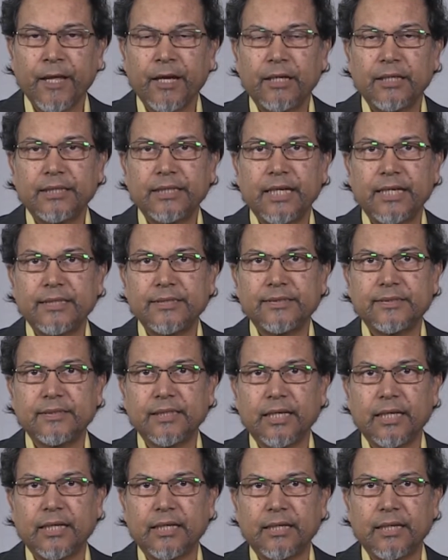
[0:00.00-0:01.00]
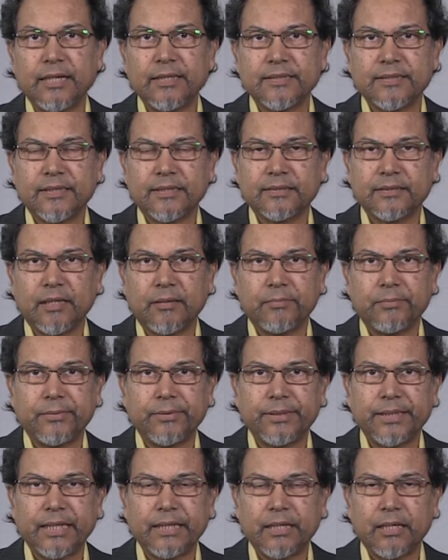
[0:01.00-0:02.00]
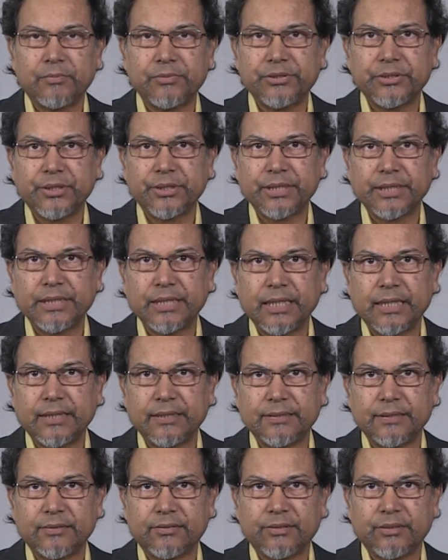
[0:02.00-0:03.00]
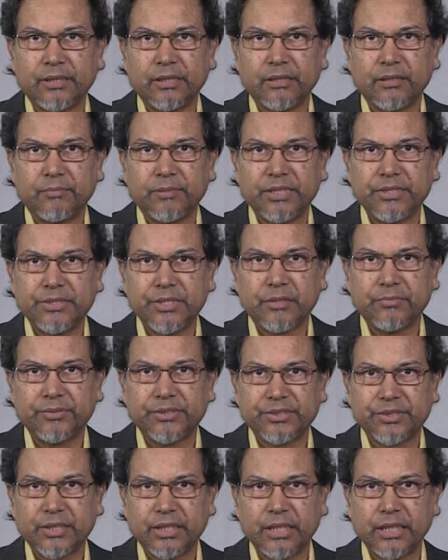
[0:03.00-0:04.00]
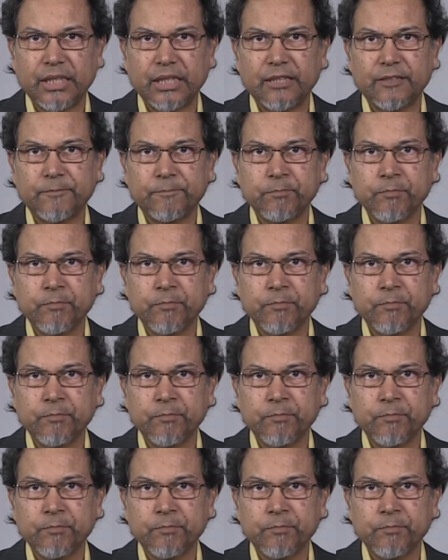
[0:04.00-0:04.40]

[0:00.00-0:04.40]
Here is a last example that I'm showing here is a 3D image of skin.